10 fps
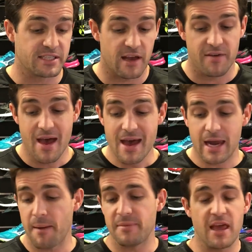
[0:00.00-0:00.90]
They've
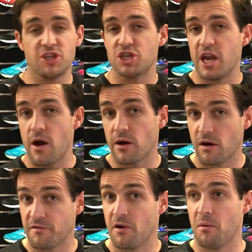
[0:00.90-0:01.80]
kept the engineering
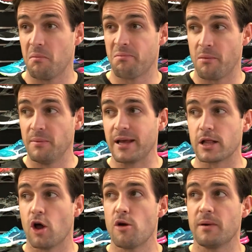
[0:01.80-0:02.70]
of probably
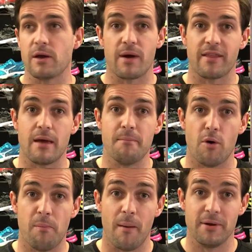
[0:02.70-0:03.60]
globally one of their
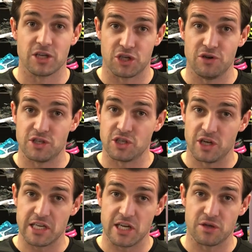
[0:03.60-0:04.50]
more popular shoes, the
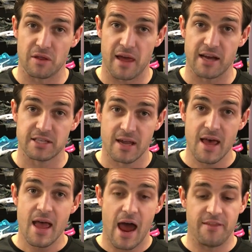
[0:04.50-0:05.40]
GT 2000,
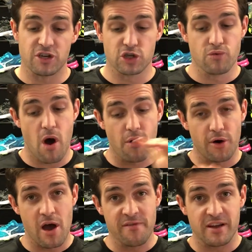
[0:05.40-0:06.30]
and they just rolled
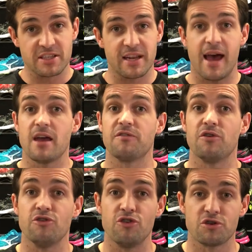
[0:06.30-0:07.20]
it over and said, hey, if
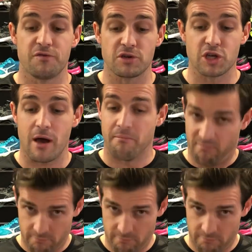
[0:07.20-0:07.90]
you're a neutral foot type,